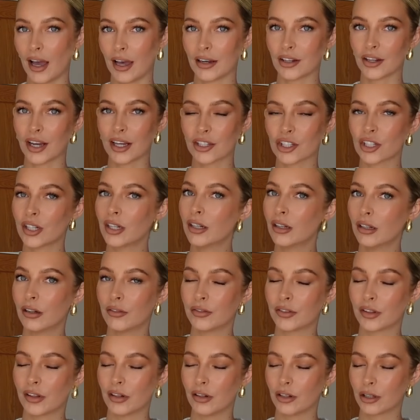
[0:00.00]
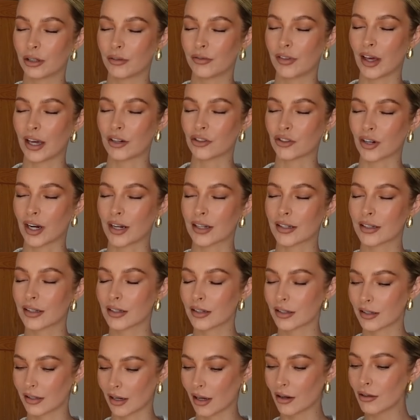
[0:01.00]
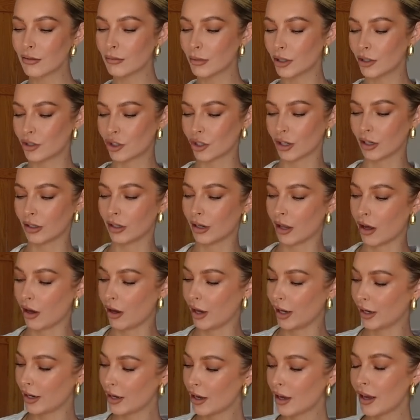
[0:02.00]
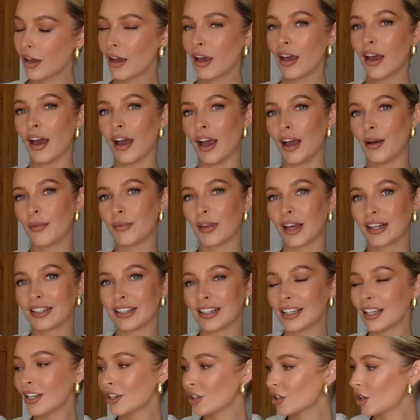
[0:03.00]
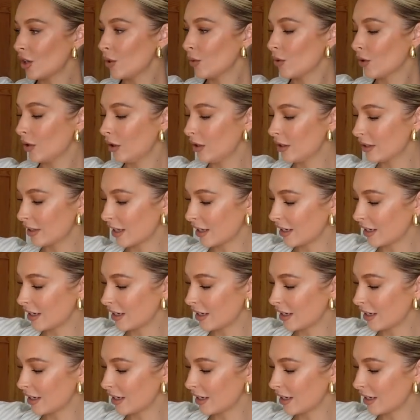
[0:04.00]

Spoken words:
And I actually loved the look of that dress so much online. They did it in two colours.